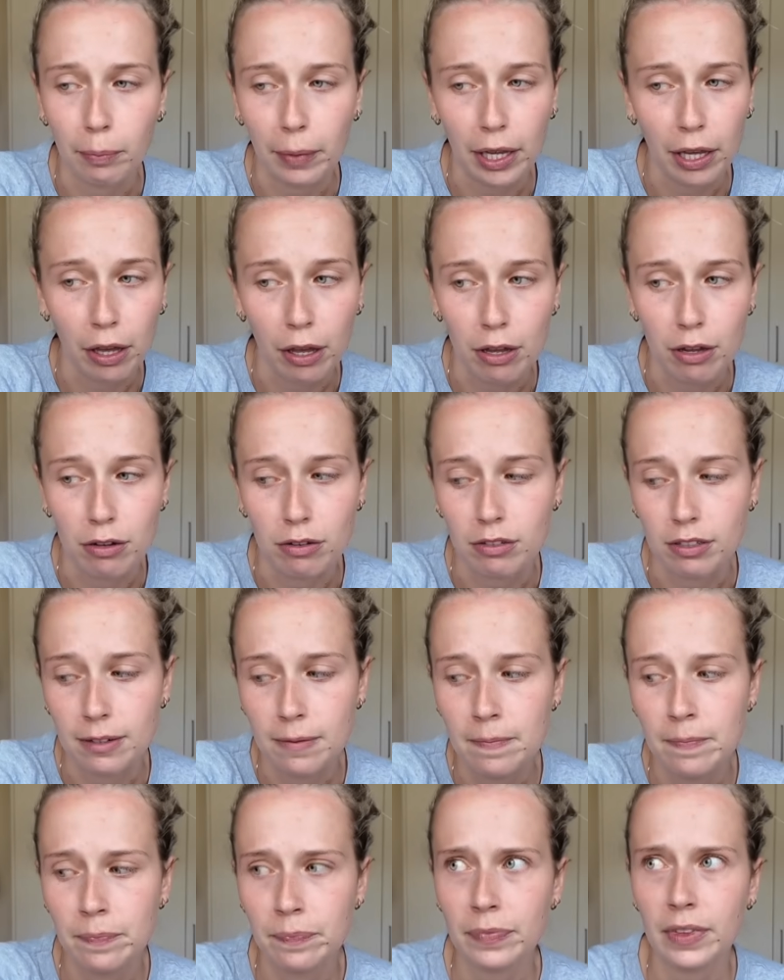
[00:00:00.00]
on my own,
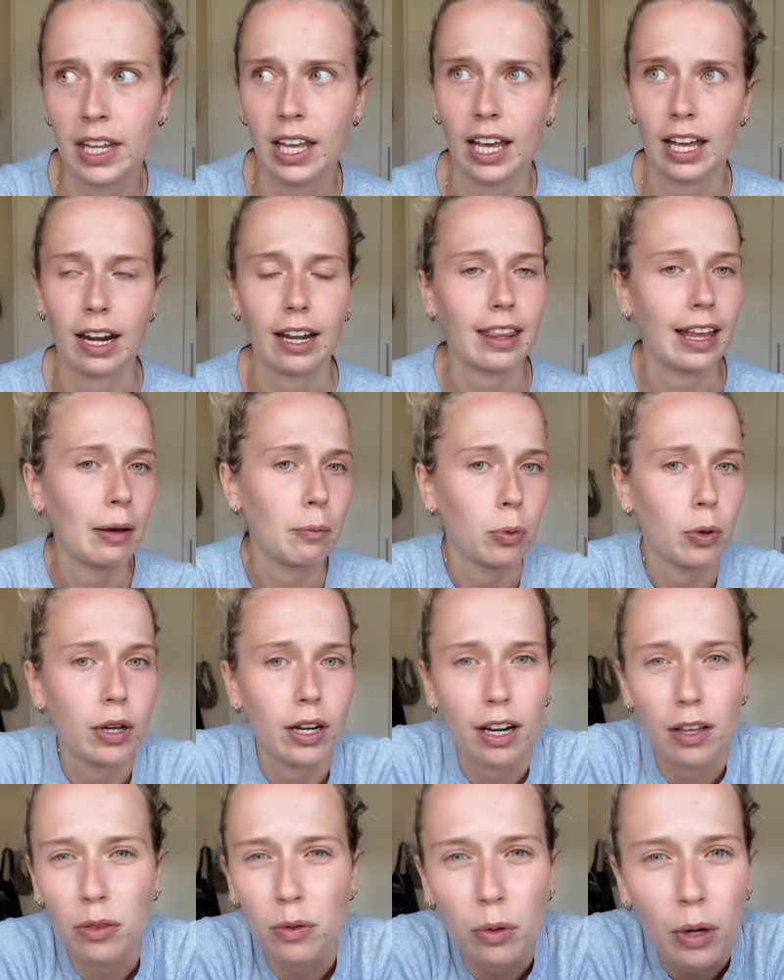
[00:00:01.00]
and at that
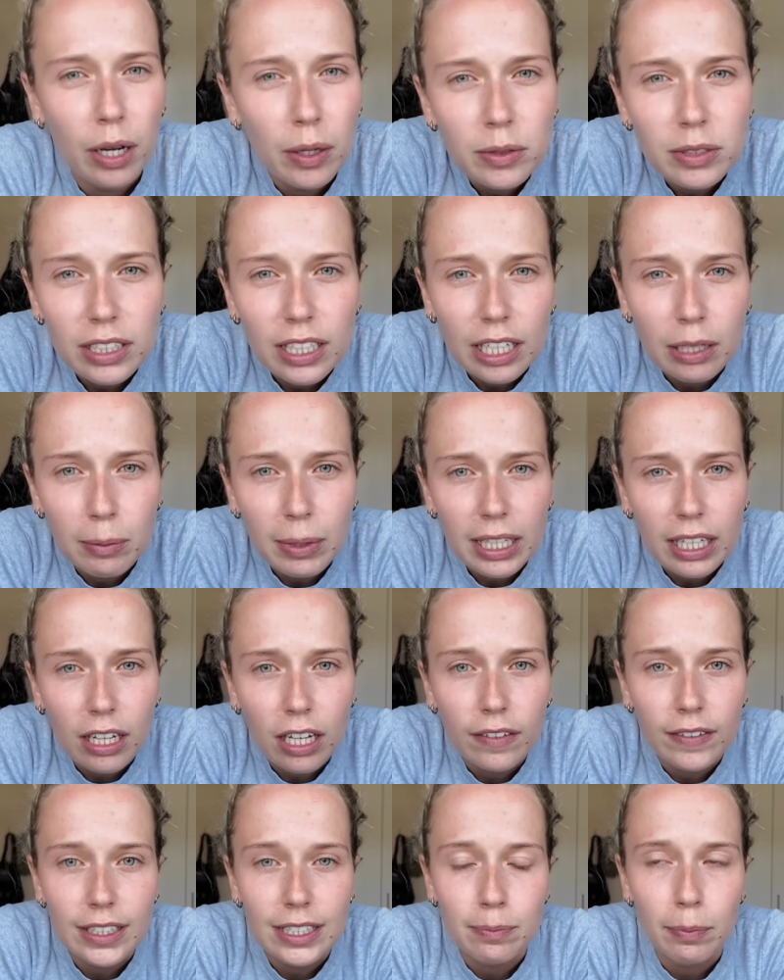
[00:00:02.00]
point I thought I was going to be
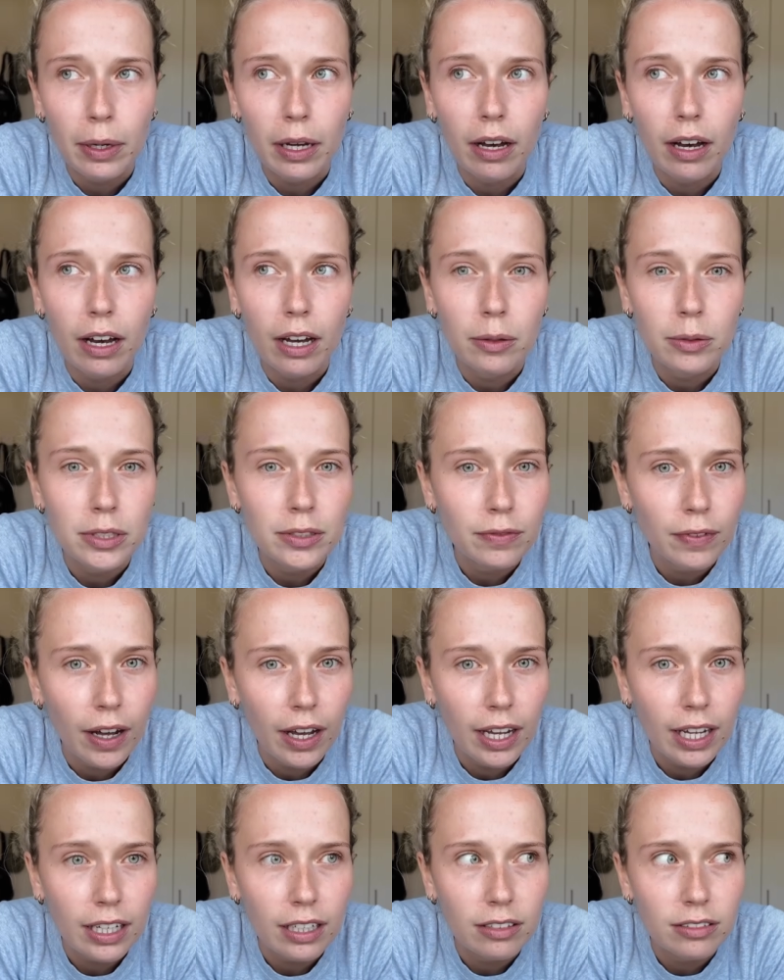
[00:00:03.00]
nervous, but I was
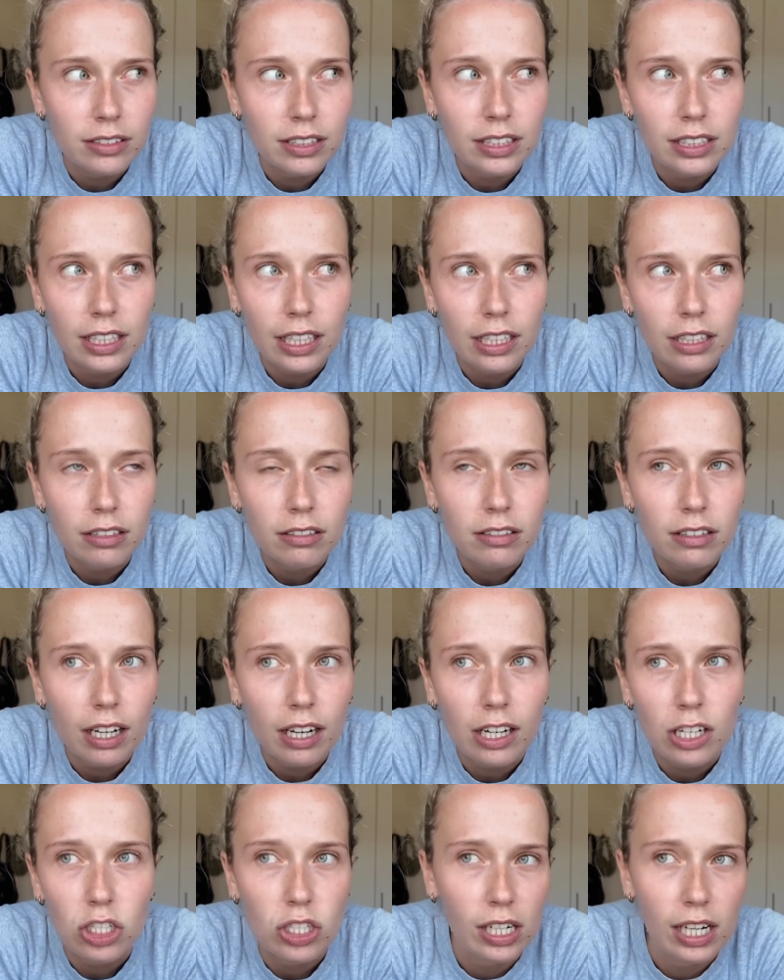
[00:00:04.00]
fine. I was just like
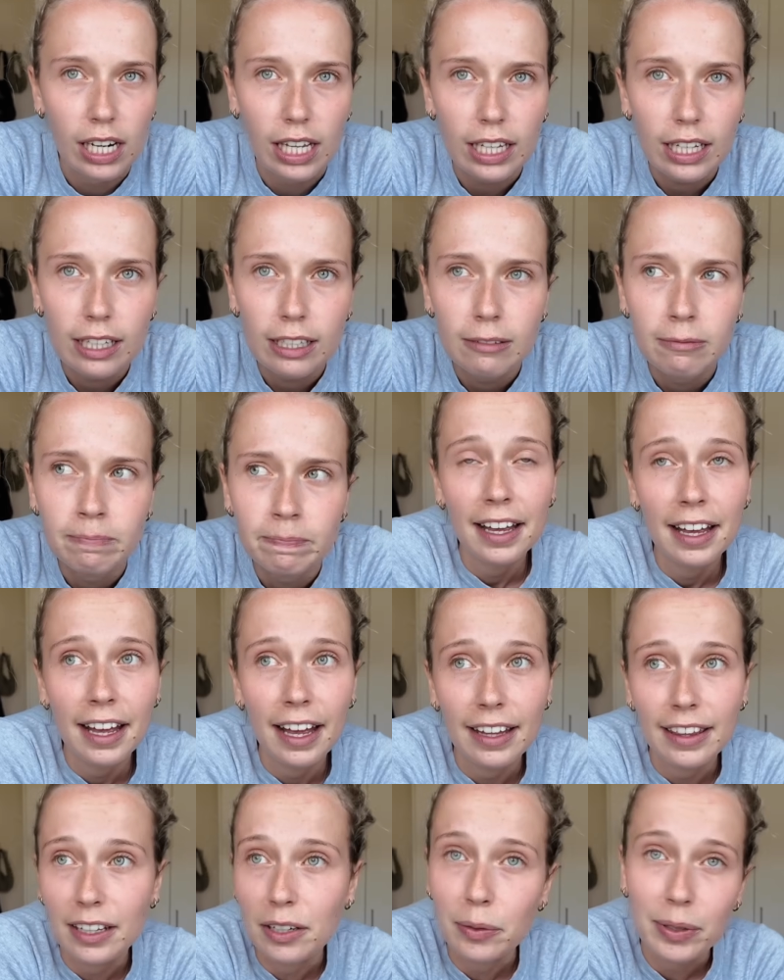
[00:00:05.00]
kind of chilling.
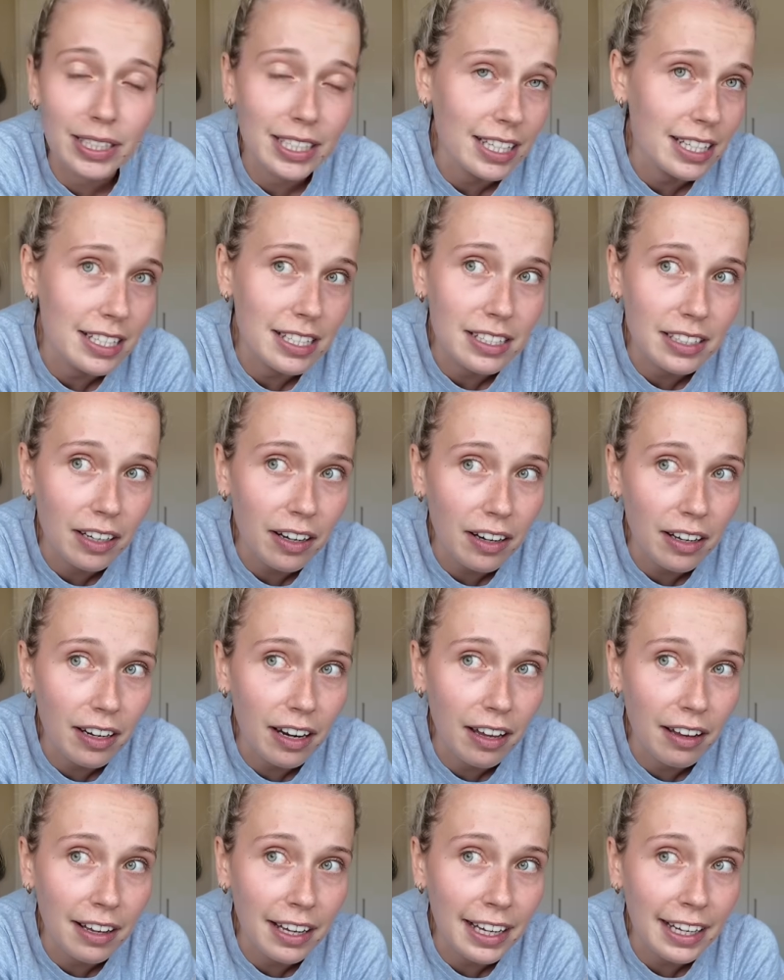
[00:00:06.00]
And then I went to the start
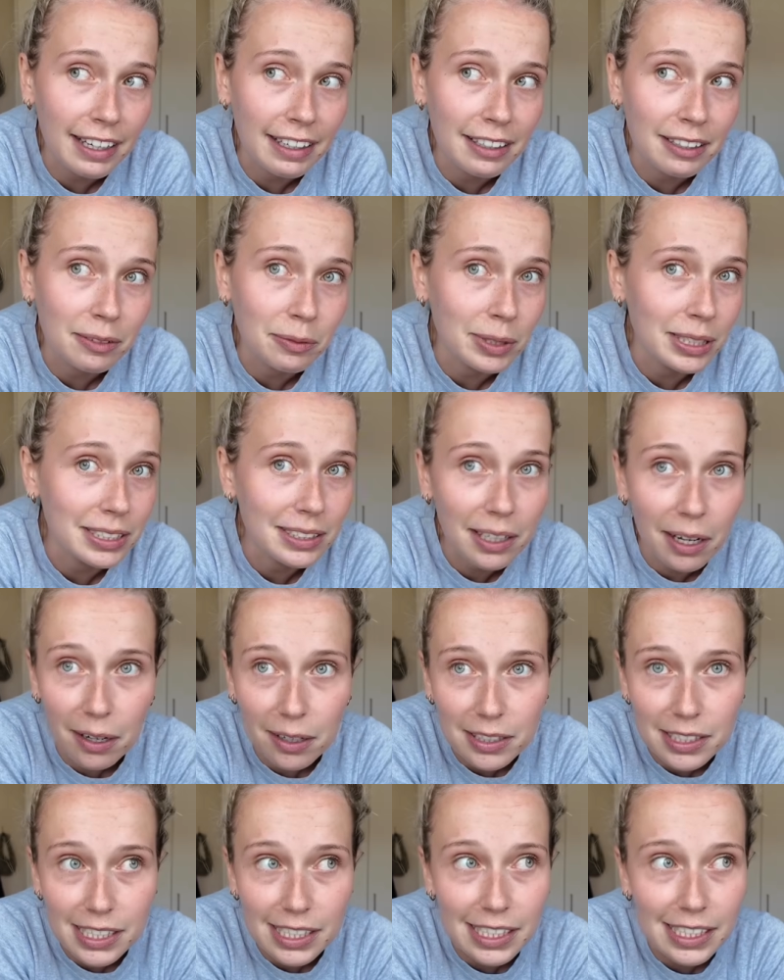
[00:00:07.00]
line, we
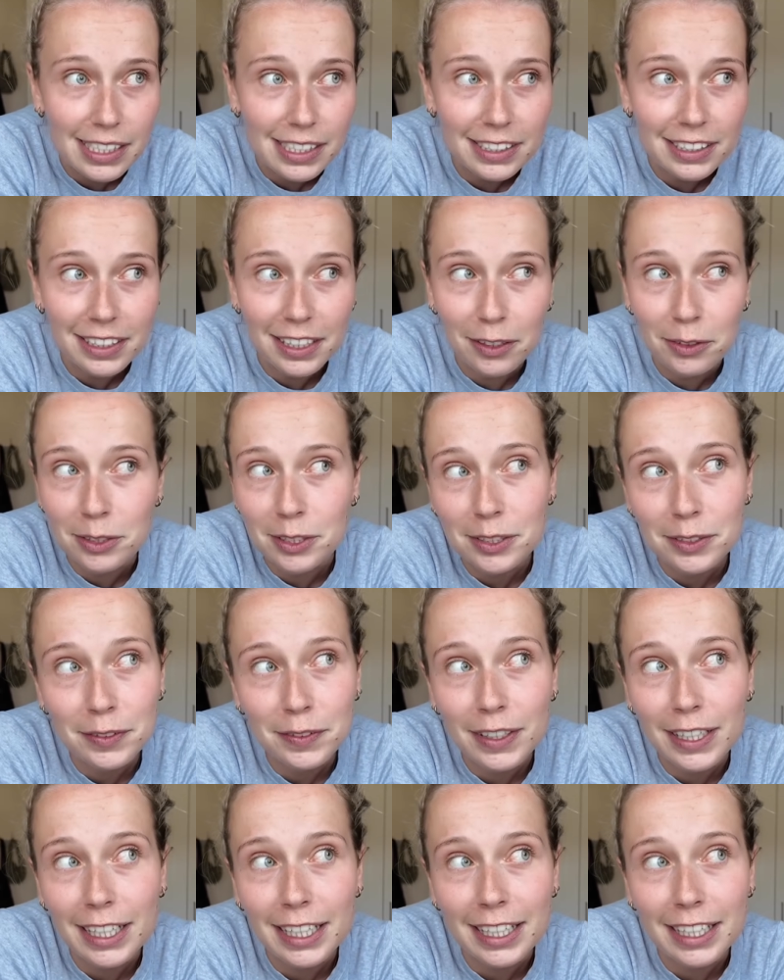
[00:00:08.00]
started, I was
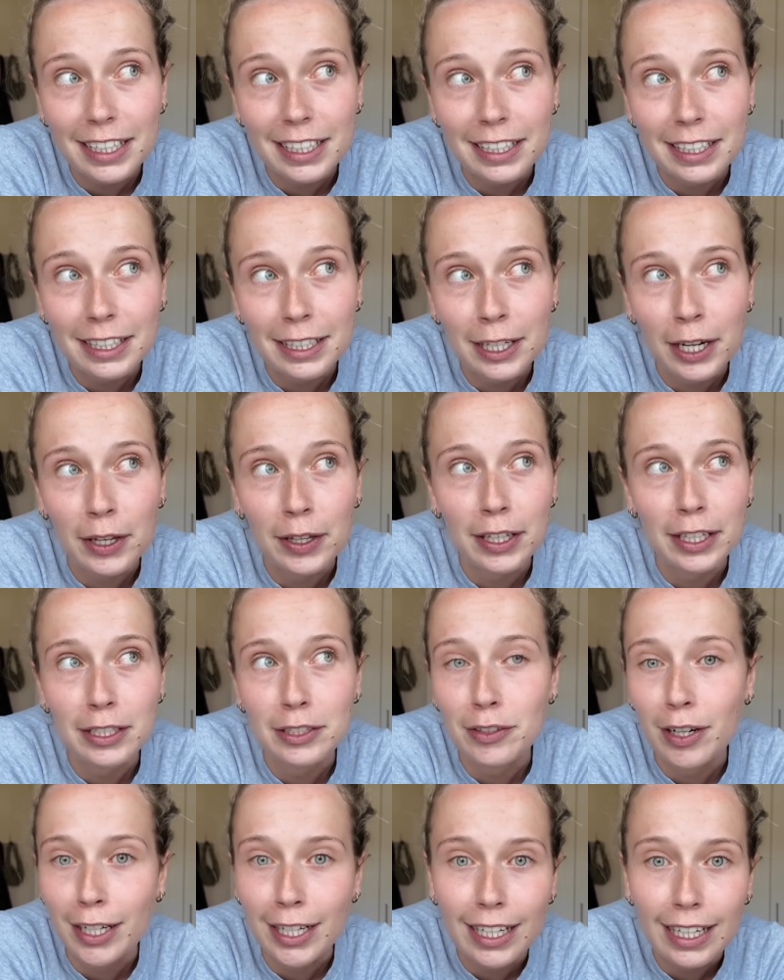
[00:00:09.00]
feeling, you know, the
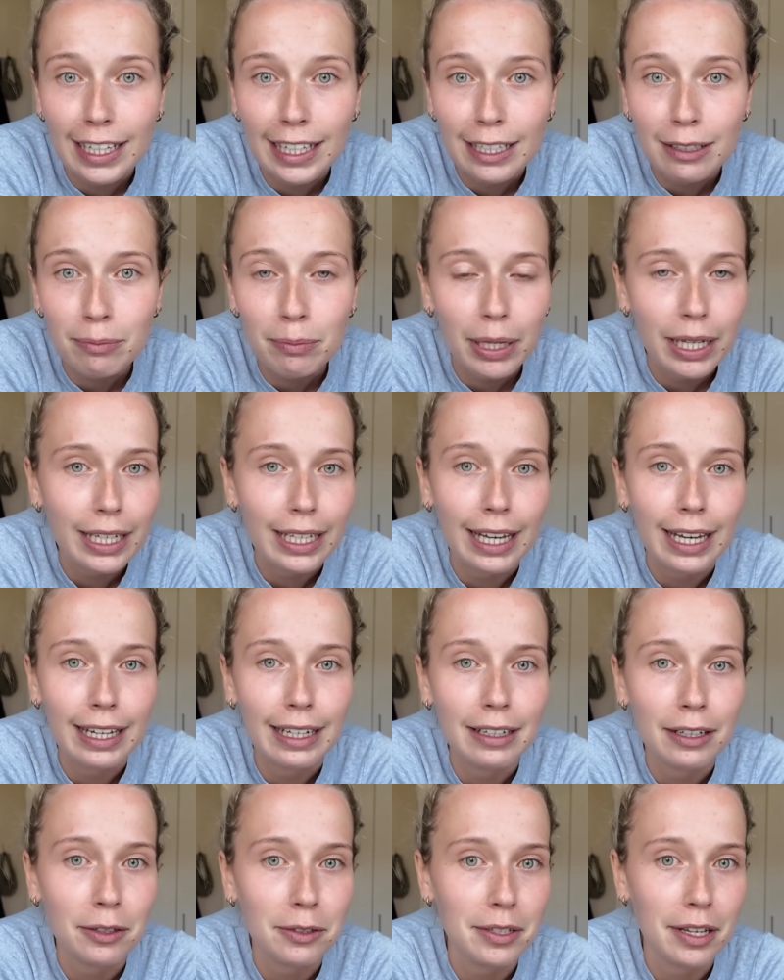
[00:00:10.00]
adrenaline, but
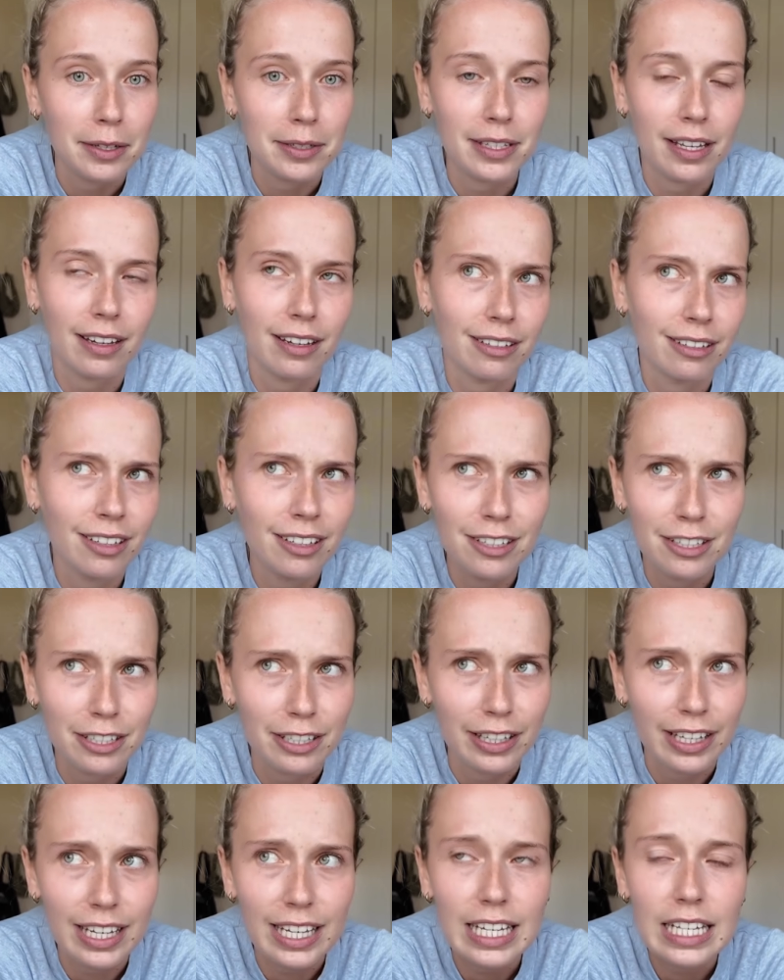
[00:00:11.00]
again I was like, I can do
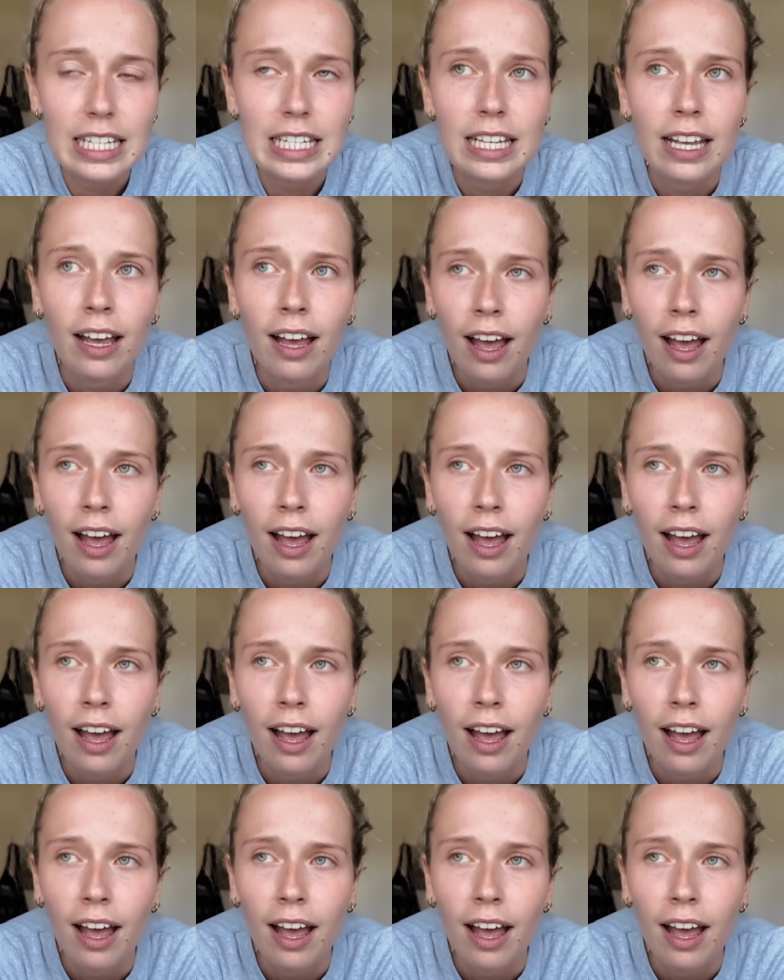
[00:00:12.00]
this.